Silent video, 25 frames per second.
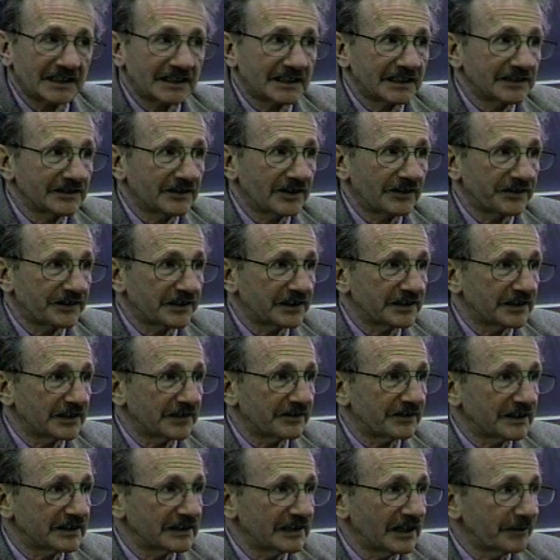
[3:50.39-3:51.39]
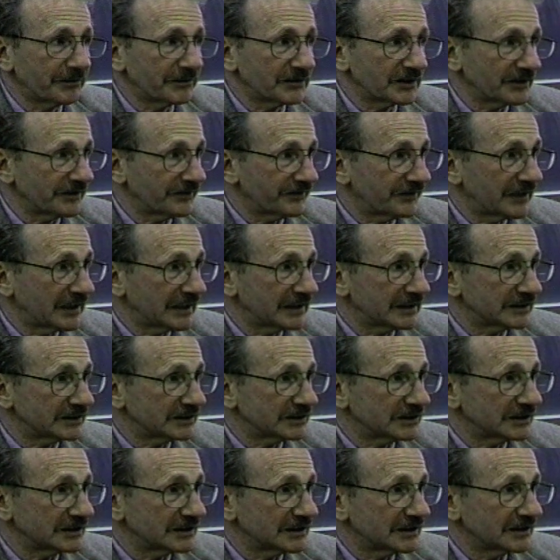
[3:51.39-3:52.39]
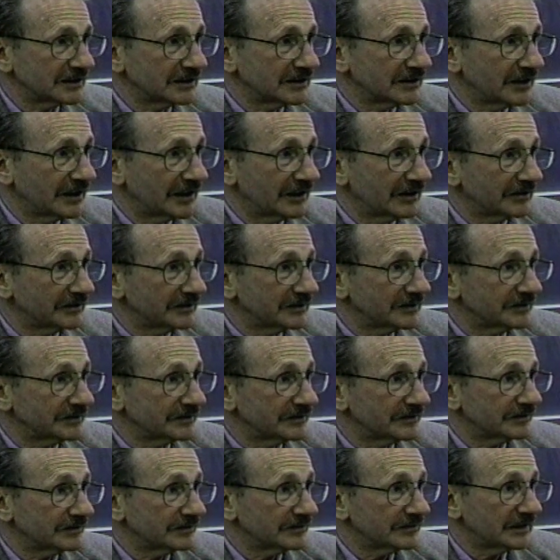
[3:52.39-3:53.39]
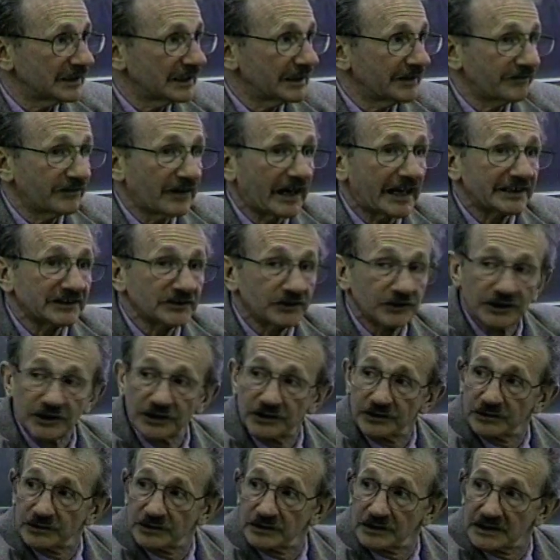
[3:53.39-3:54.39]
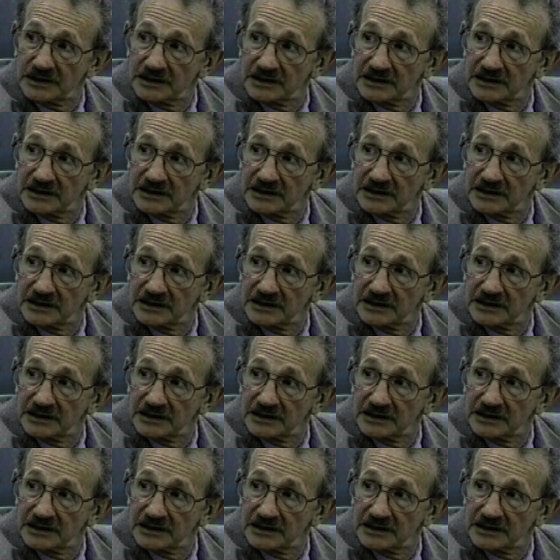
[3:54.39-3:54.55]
You know, that there are a number of things, you know, that if I do,